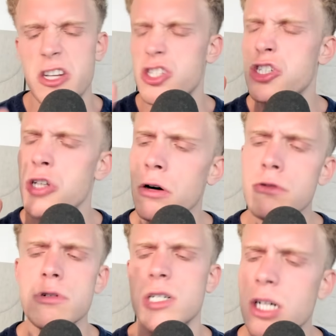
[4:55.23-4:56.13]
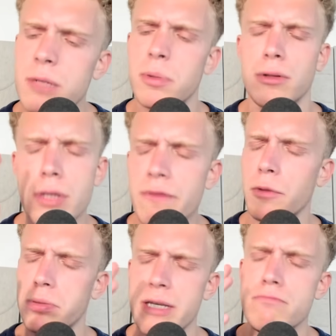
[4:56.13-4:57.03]
is so
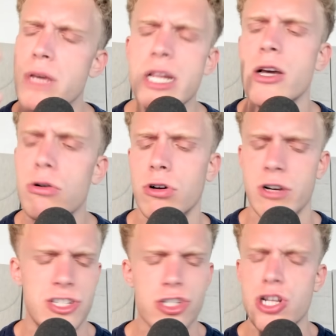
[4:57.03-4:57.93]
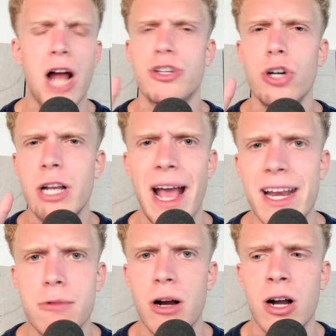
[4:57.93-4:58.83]
unbelievably mediocre. He's just not good
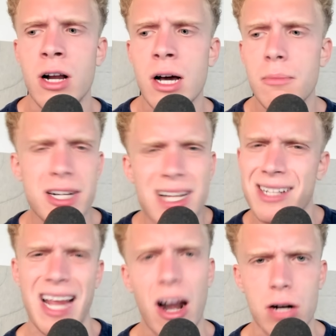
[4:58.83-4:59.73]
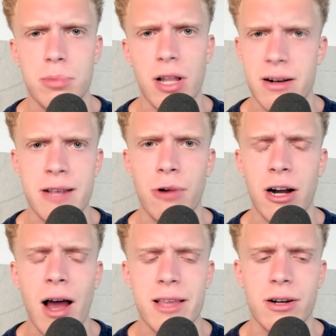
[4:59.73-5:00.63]
anywhere, but he's not terrible
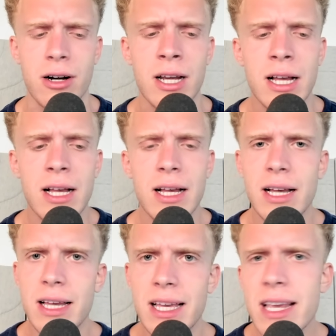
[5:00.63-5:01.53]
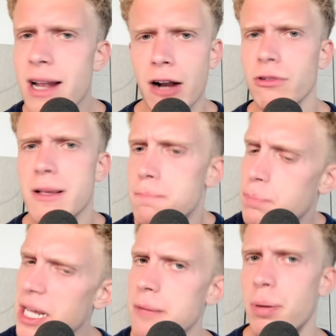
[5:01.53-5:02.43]
anywhere either. He not only beat